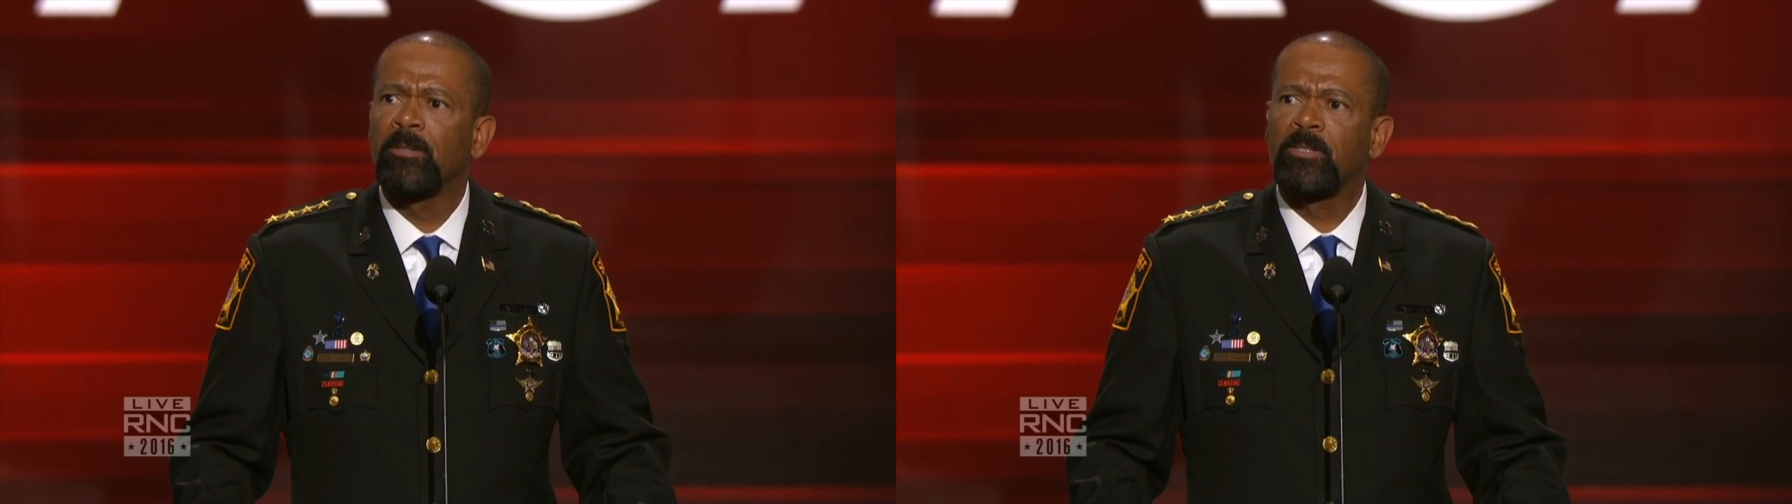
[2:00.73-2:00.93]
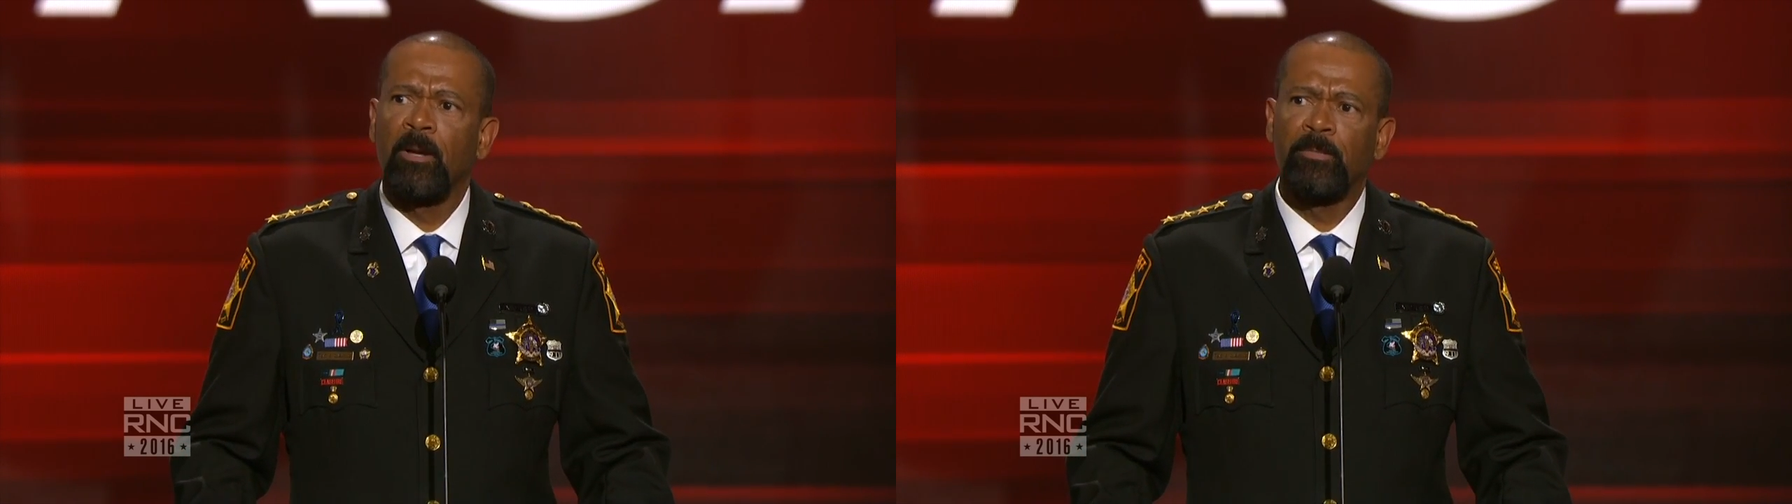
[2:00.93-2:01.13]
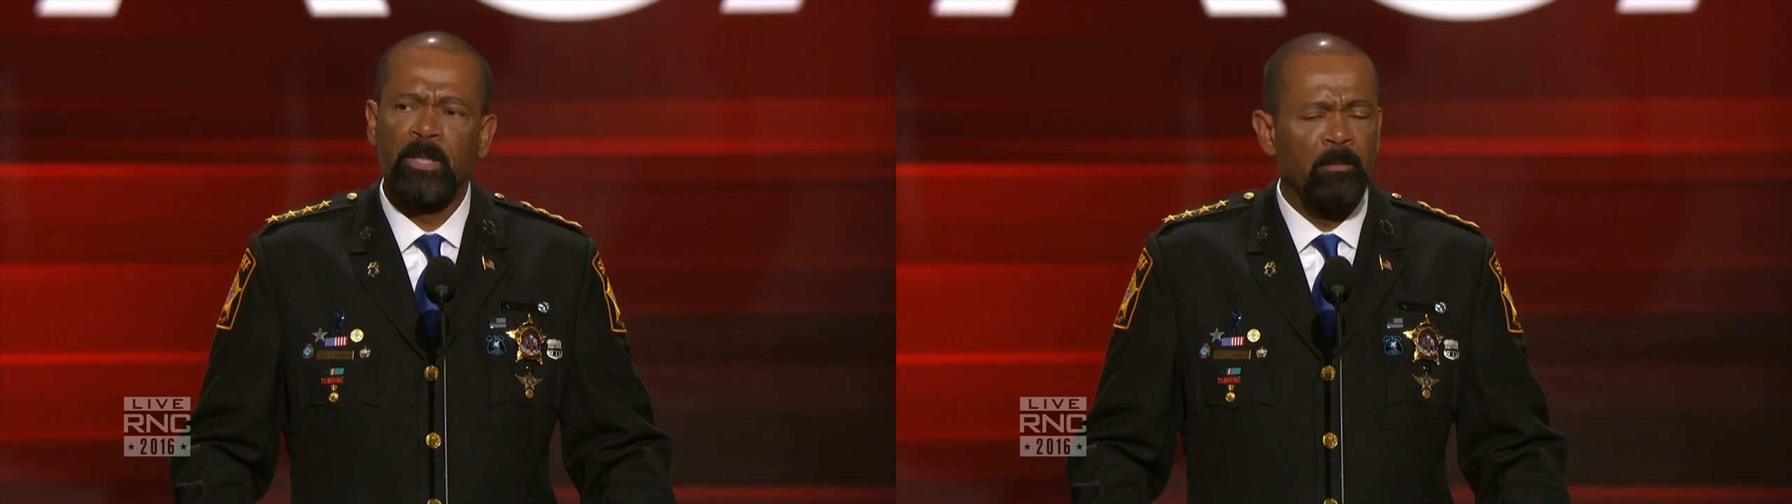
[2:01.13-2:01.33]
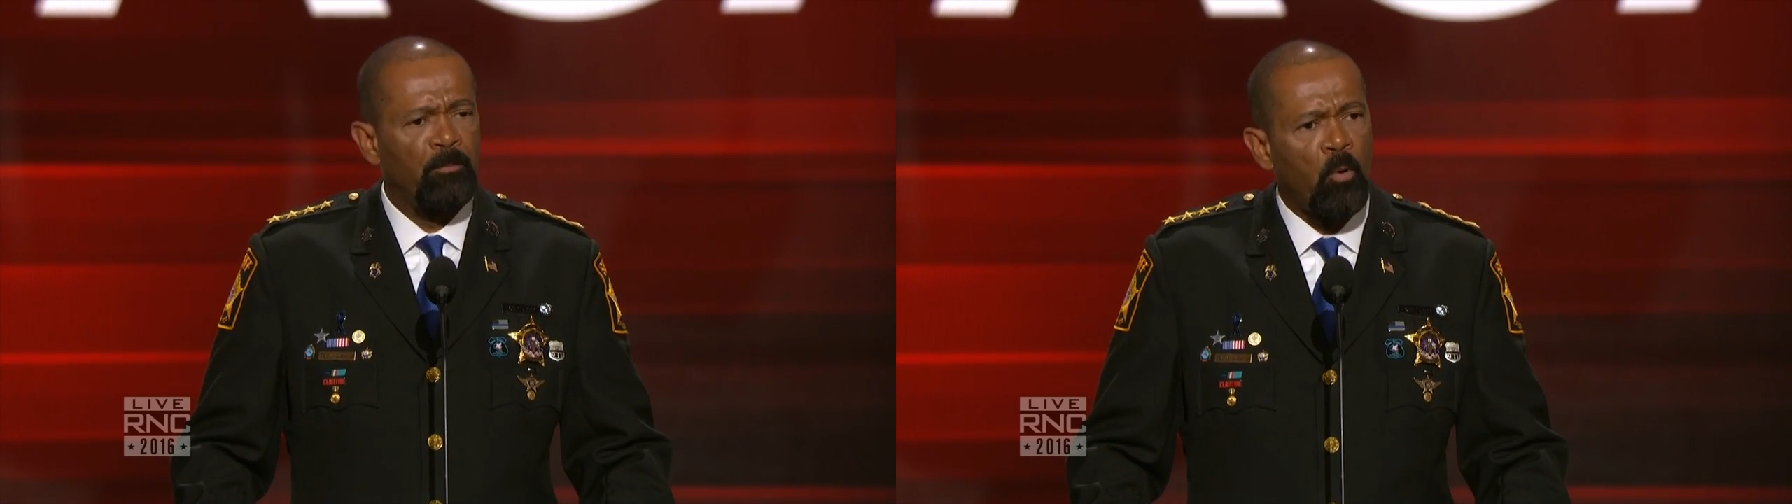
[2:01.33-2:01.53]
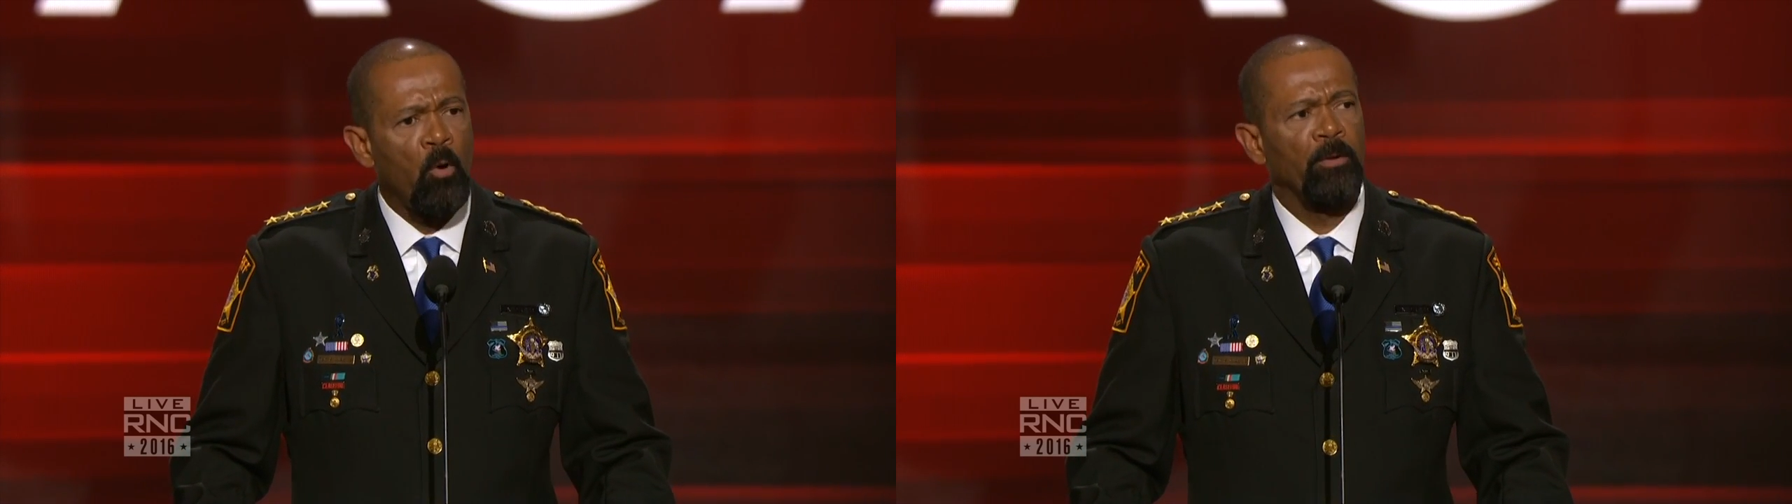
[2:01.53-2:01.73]
something
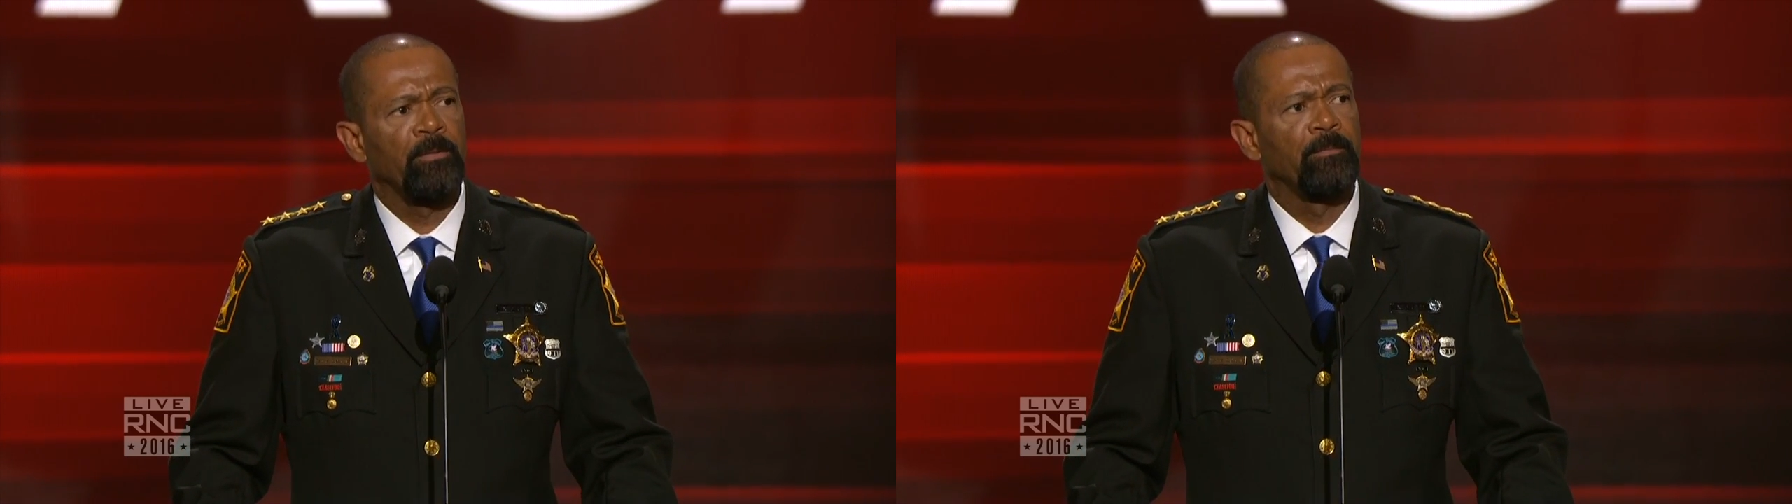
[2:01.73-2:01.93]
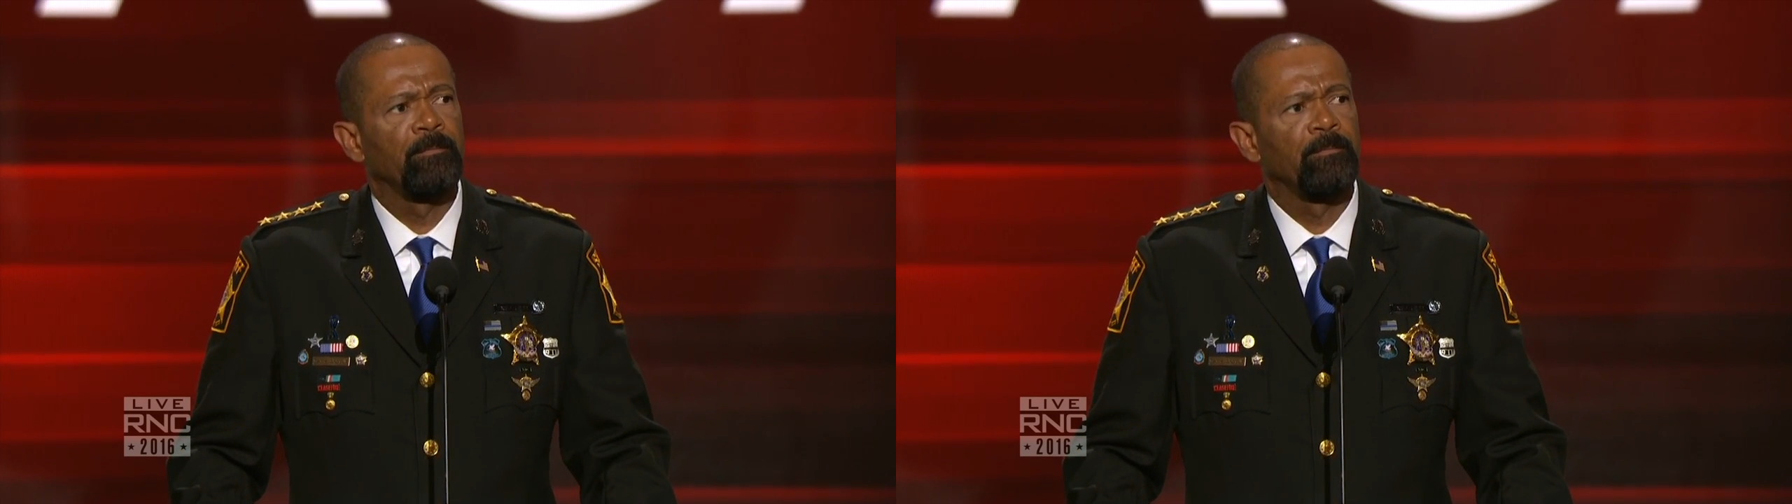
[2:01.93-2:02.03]
important.